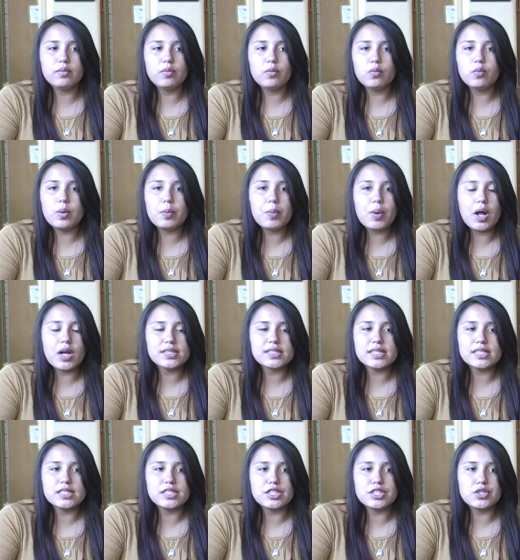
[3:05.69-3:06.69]
What
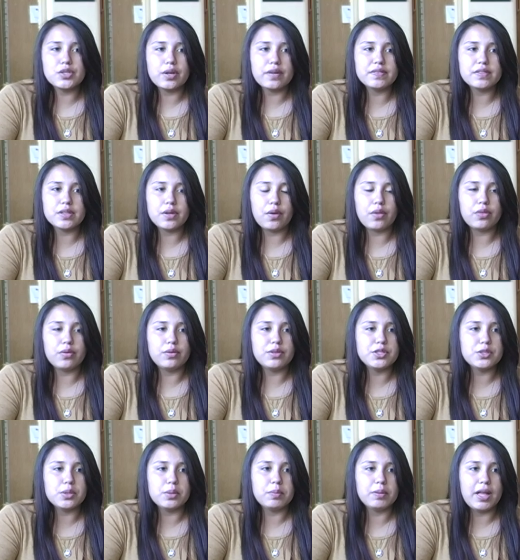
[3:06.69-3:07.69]
process did you have to go through
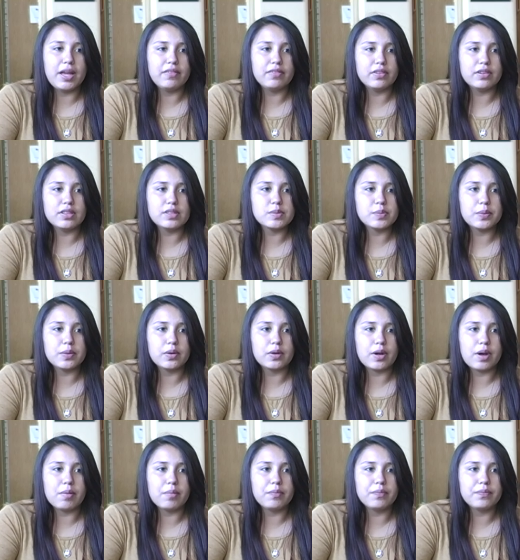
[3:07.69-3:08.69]
to apply for this program?